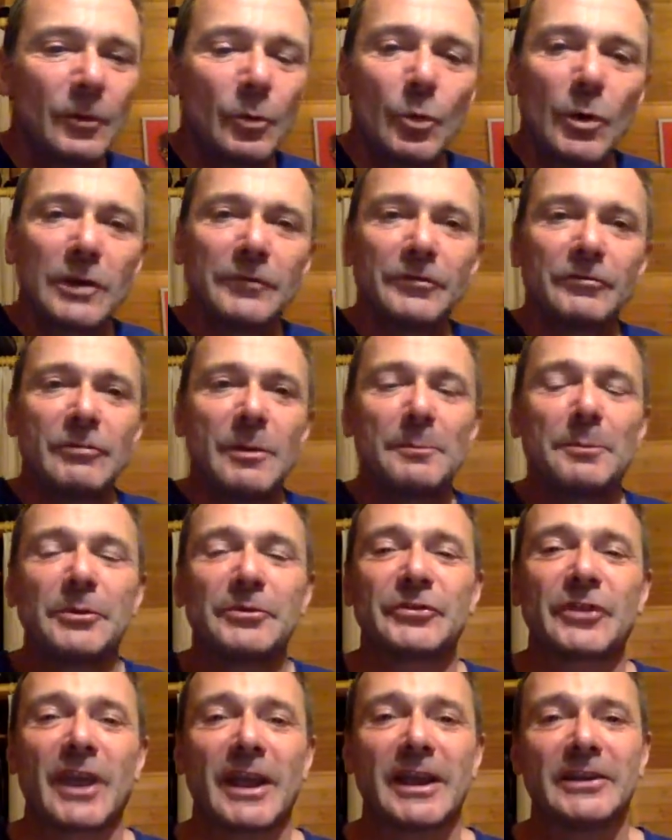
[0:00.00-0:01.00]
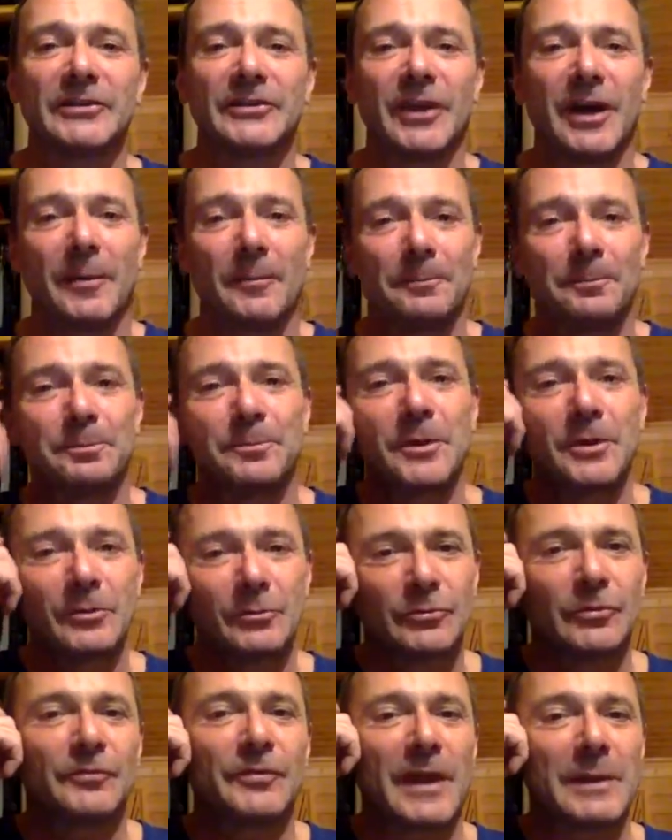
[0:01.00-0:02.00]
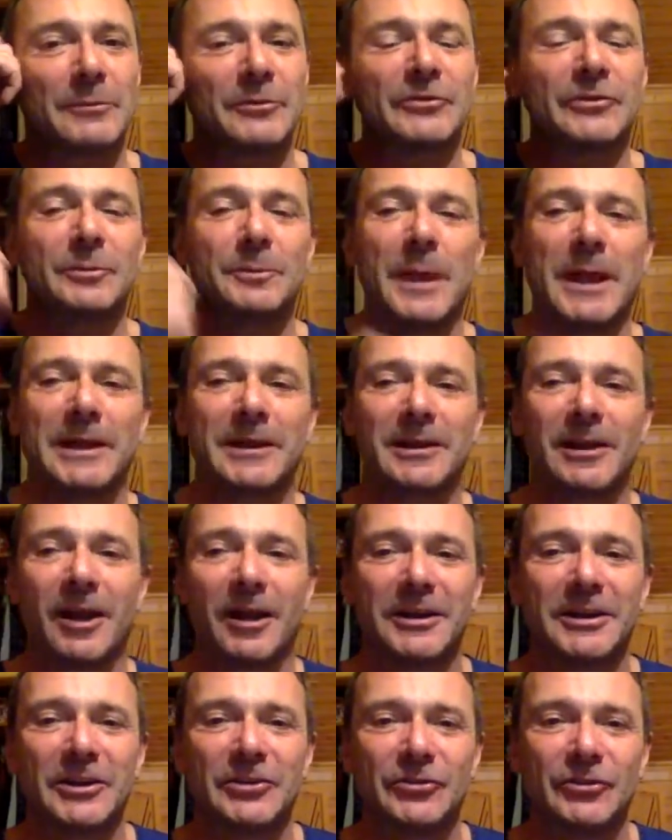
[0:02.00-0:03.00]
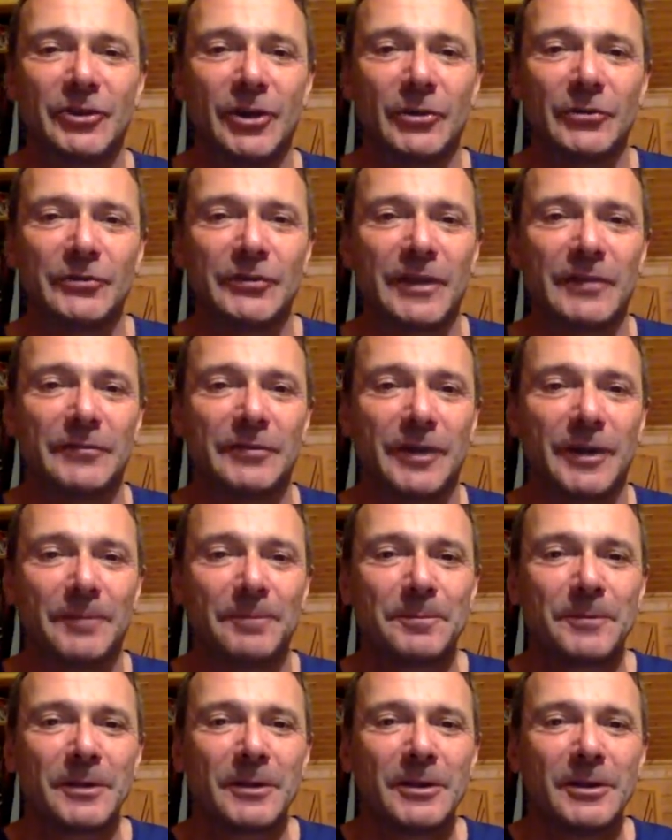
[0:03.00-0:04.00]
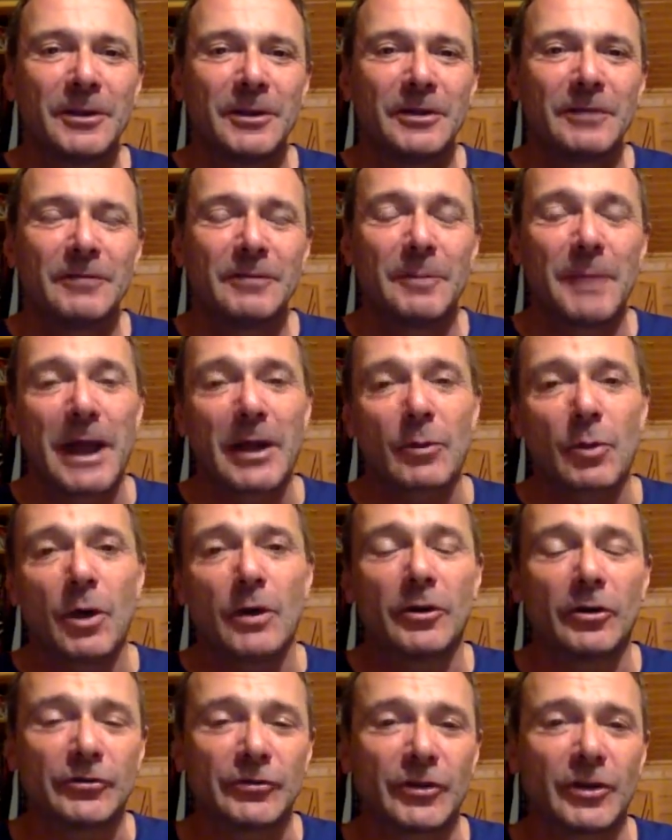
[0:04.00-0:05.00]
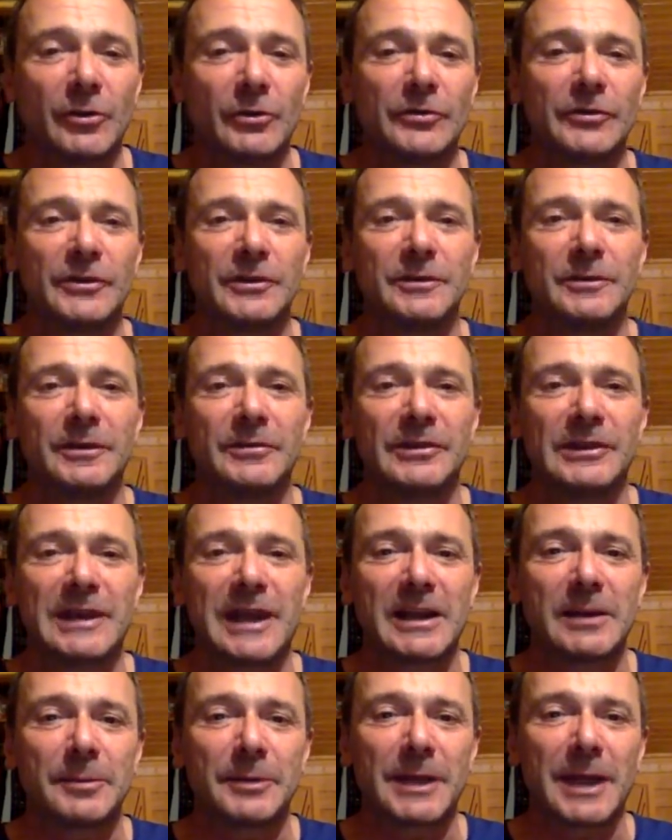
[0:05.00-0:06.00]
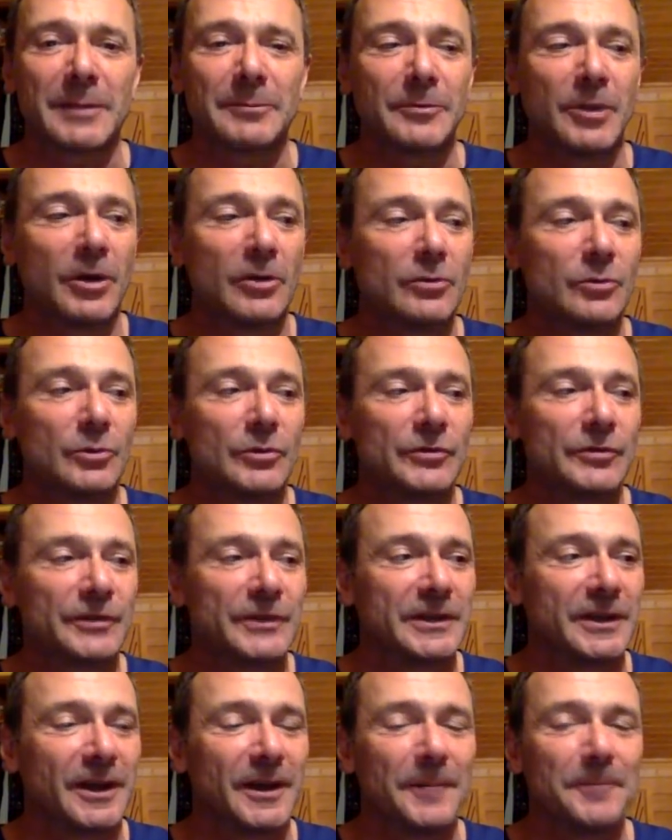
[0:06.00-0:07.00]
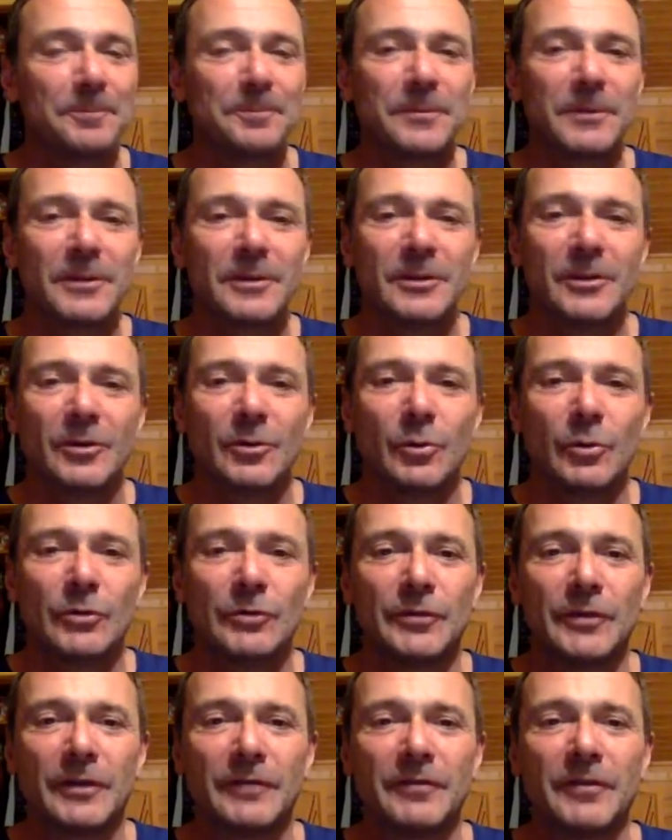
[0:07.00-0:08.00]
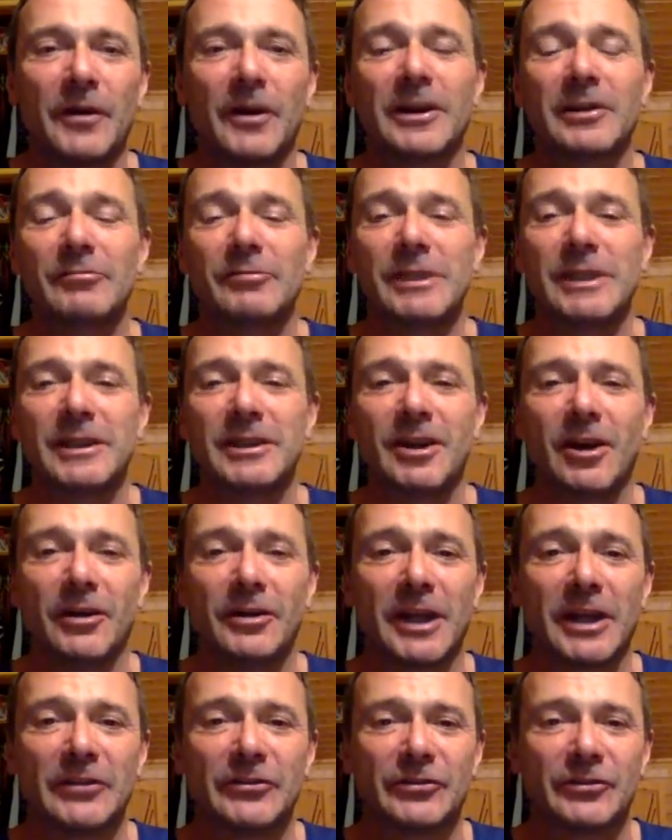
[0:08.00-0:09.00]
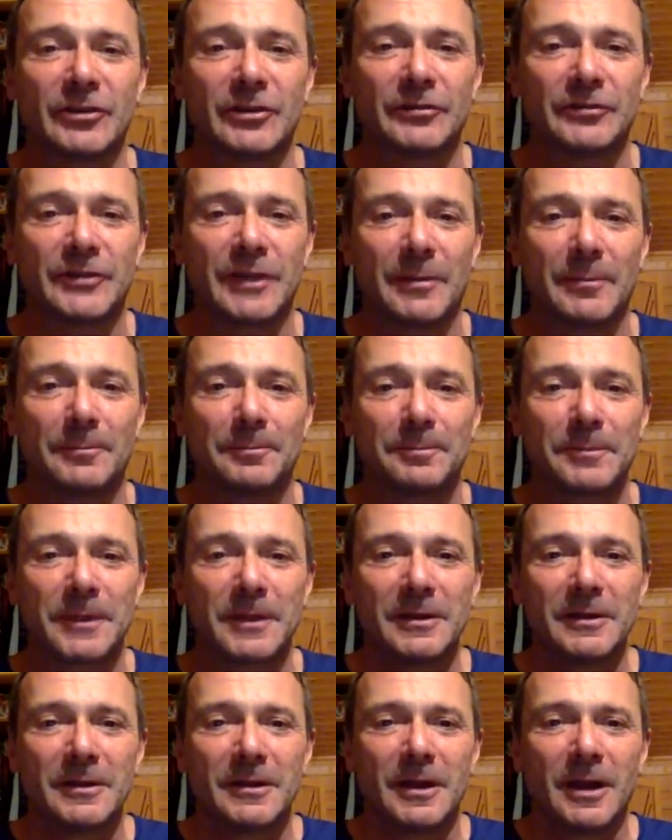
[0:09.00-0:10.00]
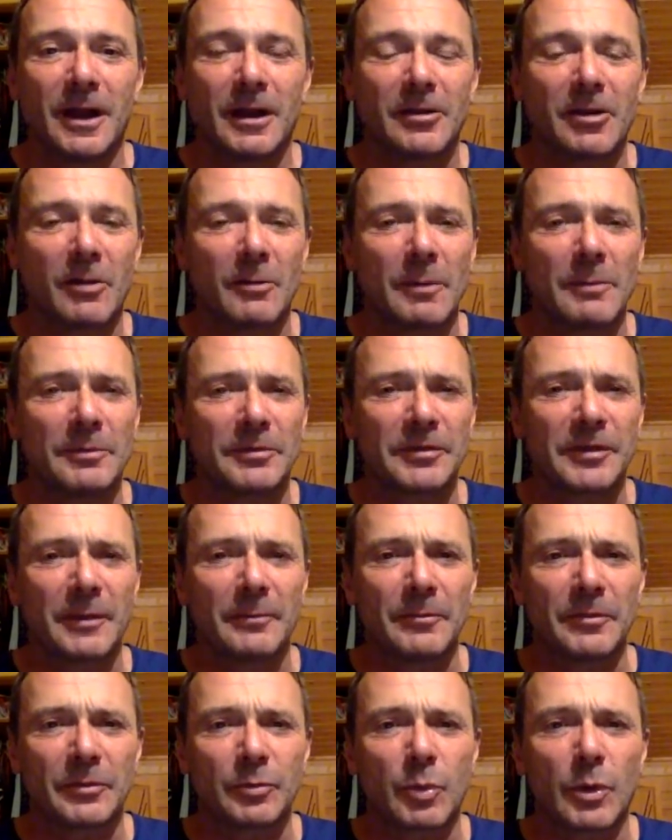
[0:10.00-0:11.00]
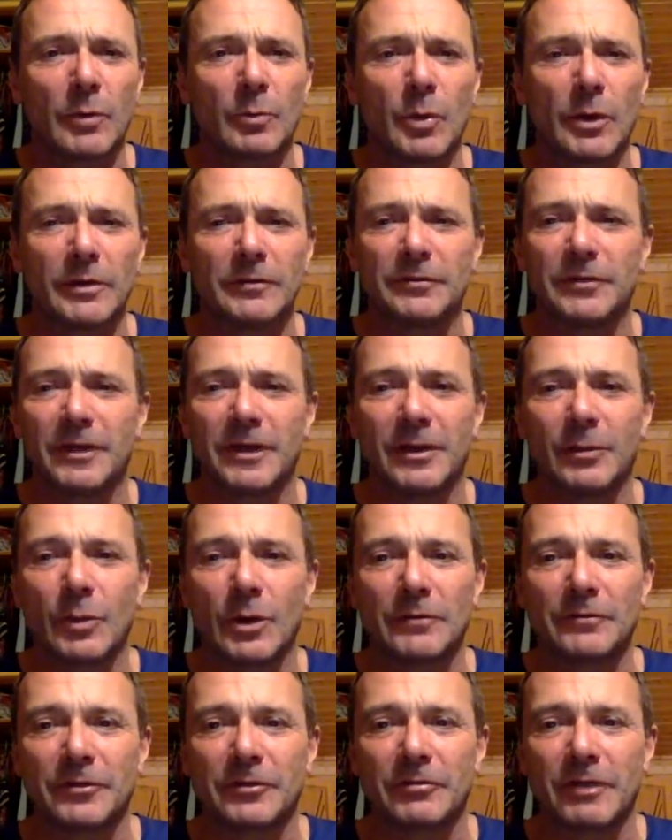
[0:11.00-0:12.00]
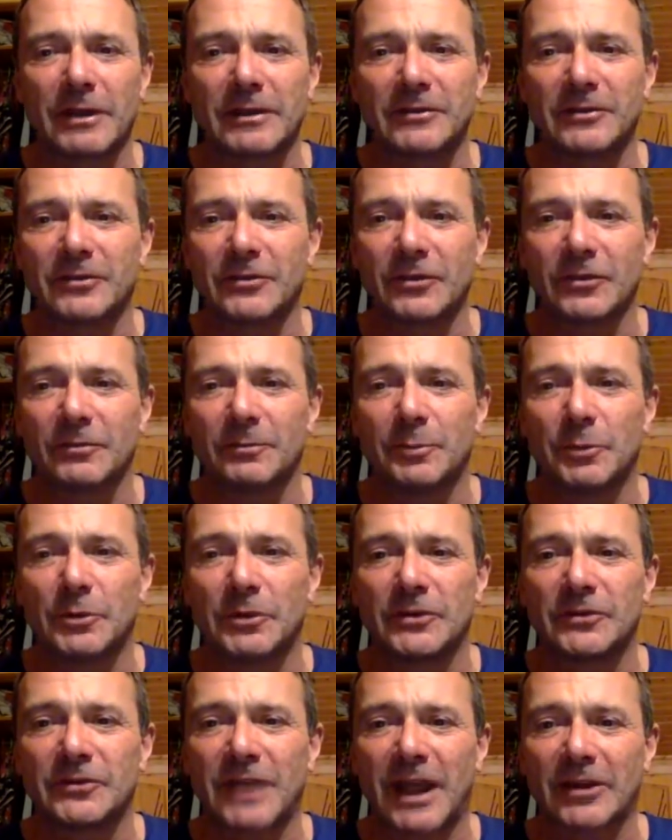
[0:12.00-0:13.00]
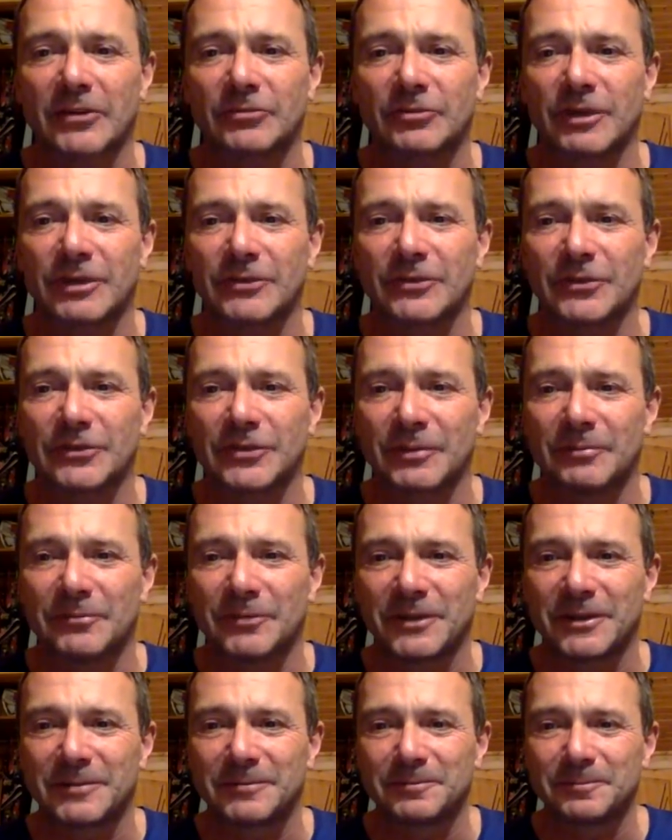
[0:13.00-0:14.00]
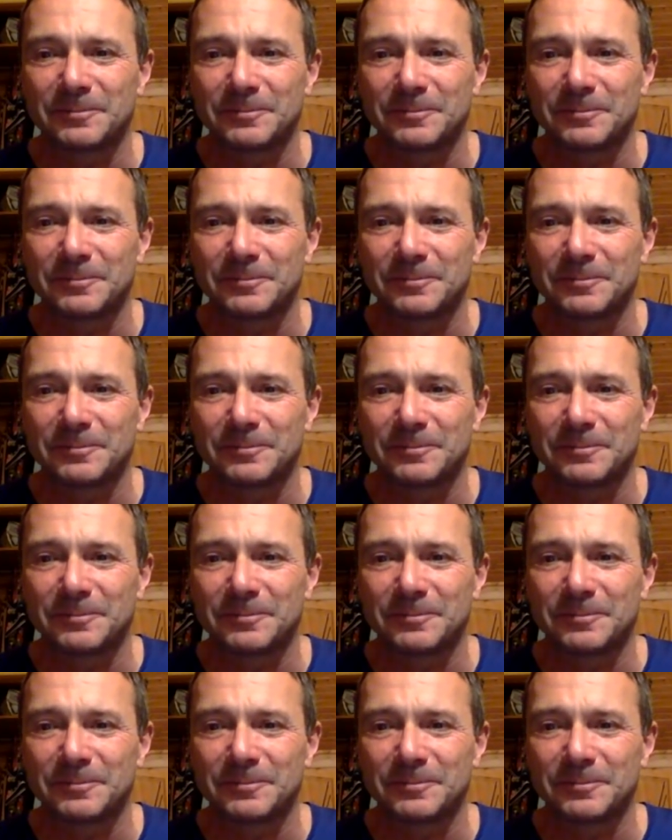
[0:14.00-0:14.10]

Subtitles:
One of the Rinpoche's, it's a famous Tibetan lineage, said that the Bhagwan Osho, as he later became known, was the final reincarnation of some, I can't remember, one of a great sort of Buddhist tantrics or something.